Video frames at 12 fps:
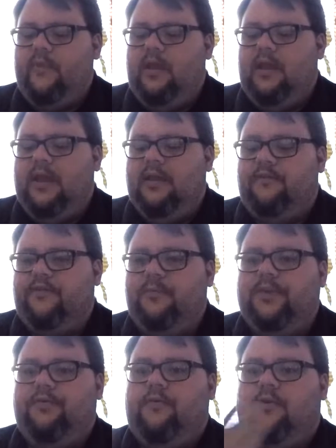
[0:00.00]
And from
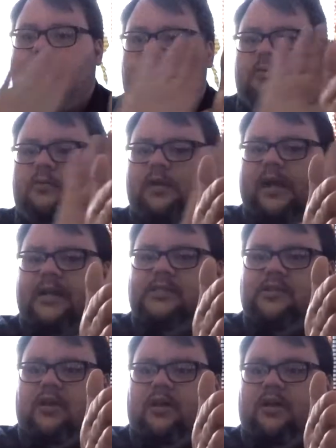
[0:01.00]
the door, I
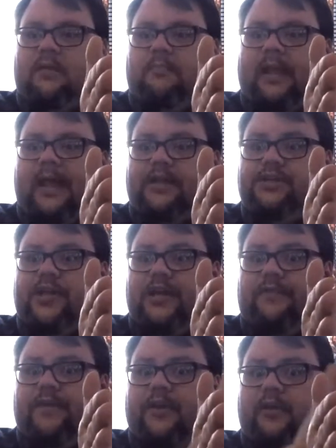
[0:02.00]
saw a black shadow
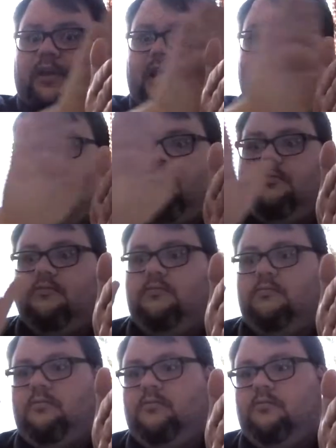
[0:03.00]
figure lean out
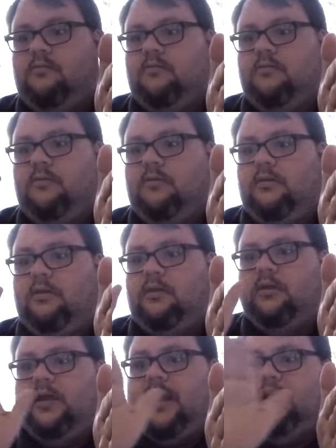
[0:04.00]

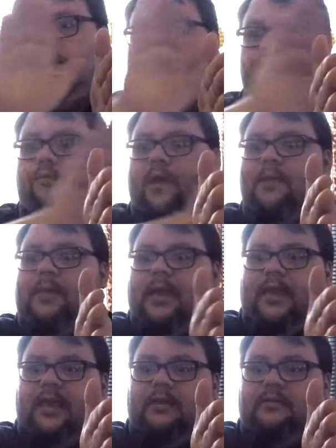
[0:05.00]
and lean right back in.